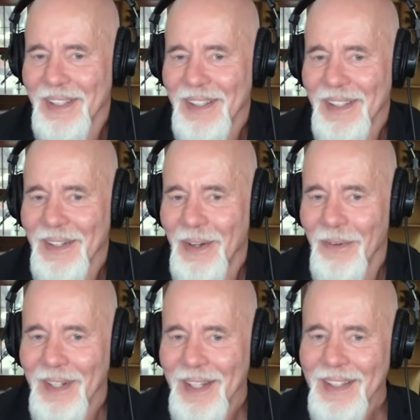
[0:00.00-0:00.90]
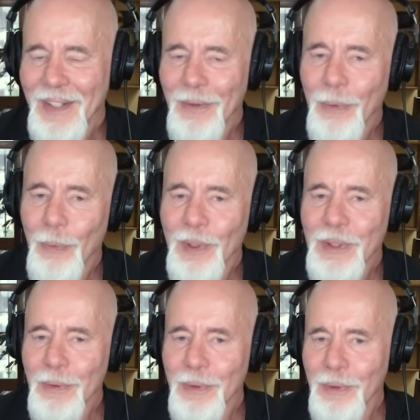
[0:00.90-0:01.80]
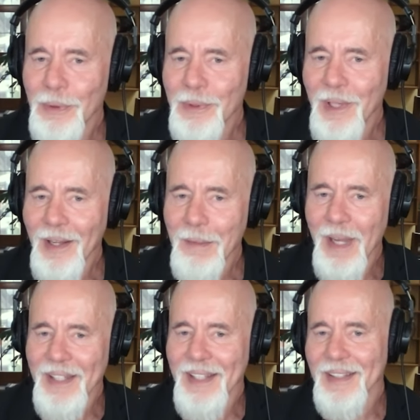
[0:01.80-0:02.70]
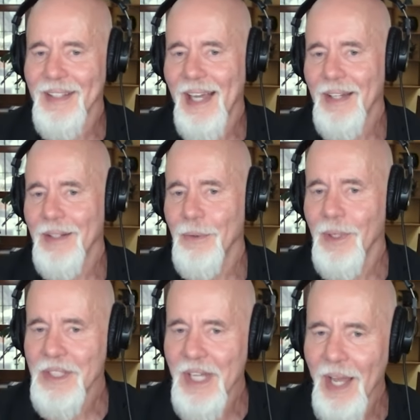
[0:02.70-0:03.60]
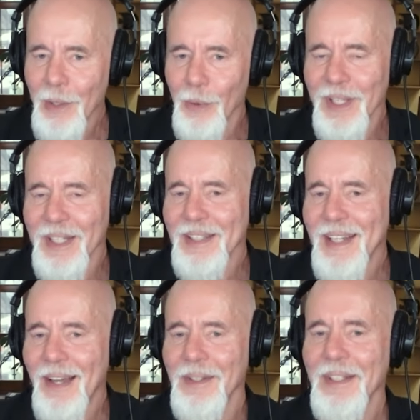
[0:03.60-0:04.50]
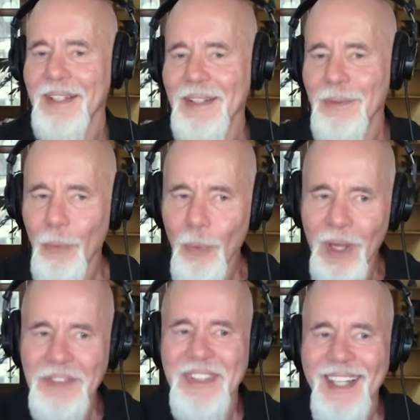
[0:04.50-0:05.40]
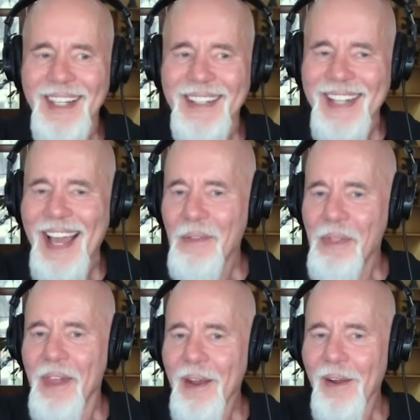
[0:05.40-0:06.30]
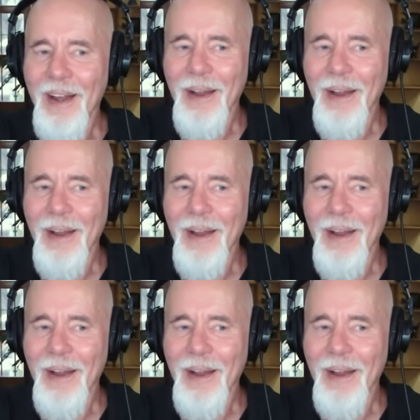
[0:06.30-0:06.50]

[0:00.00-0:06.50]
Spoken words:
You know, in the work you do, you talk about getting down into our shadow, getting down into what's down there.